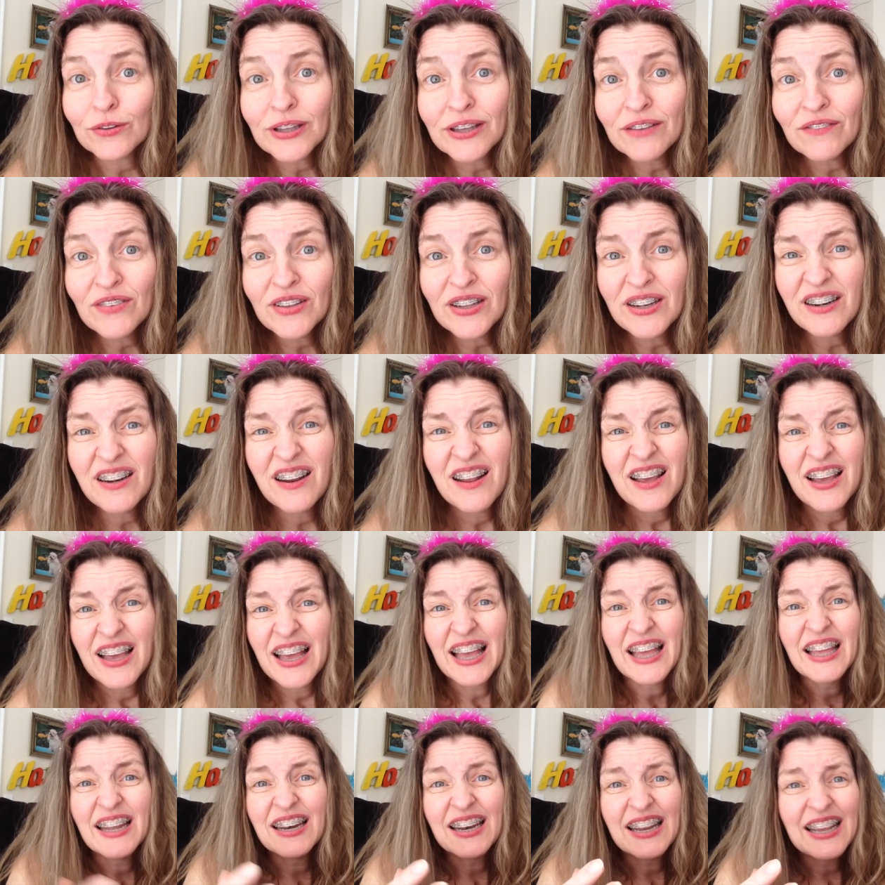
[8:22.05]
living
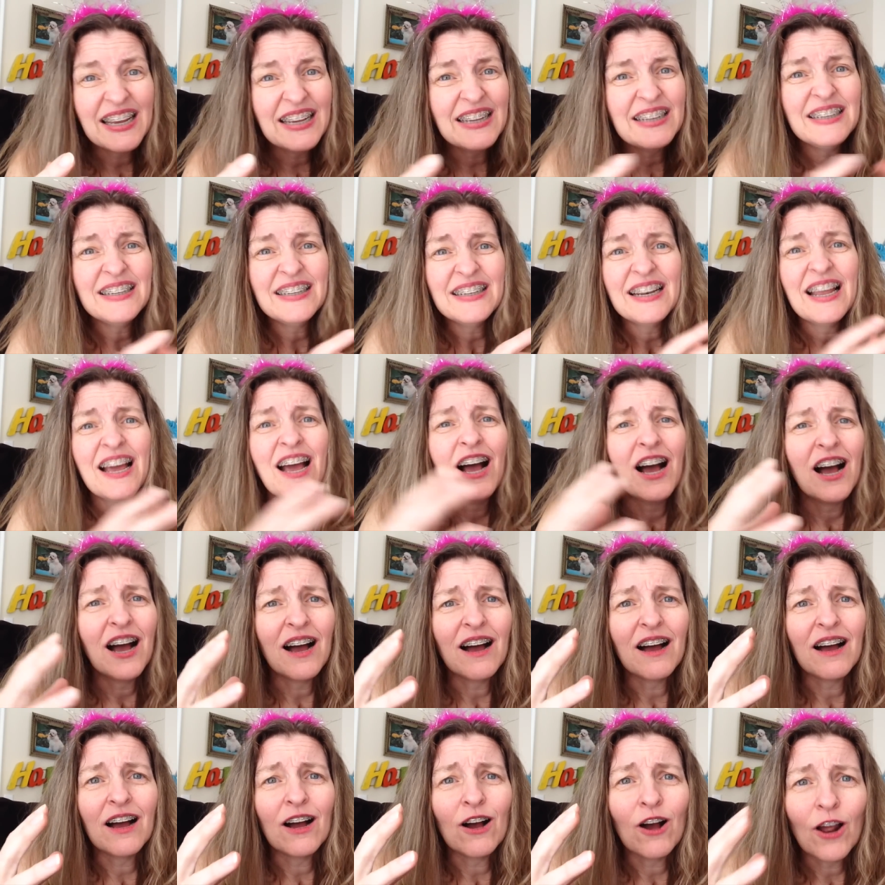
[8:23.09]
and eating
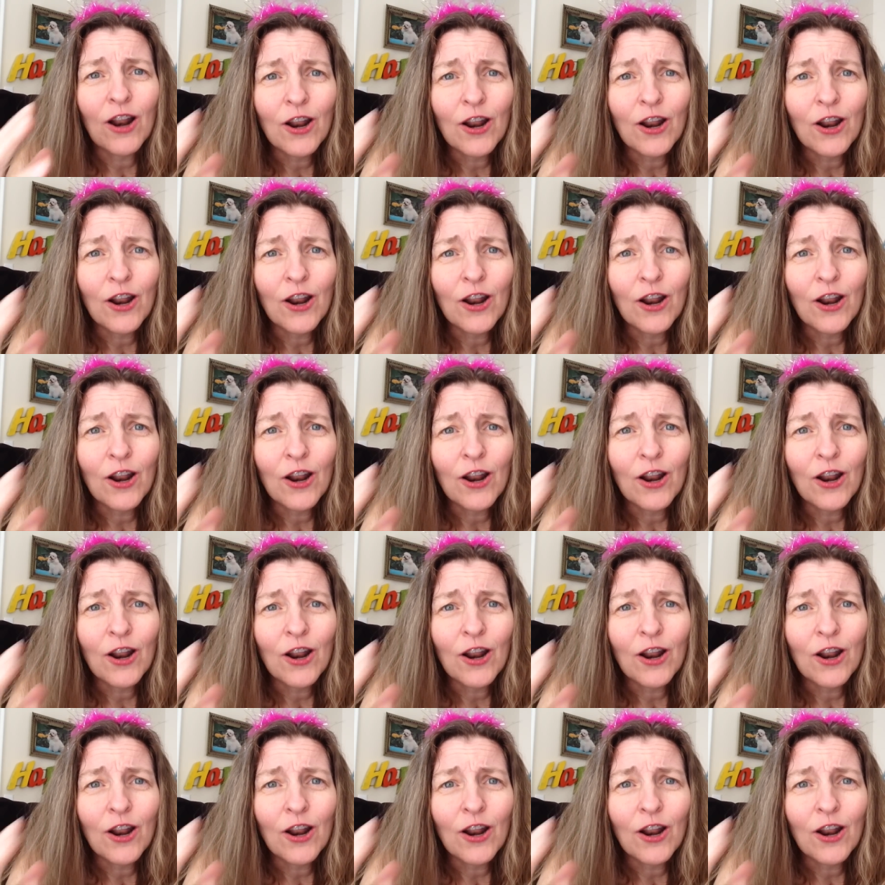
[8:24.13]
uh,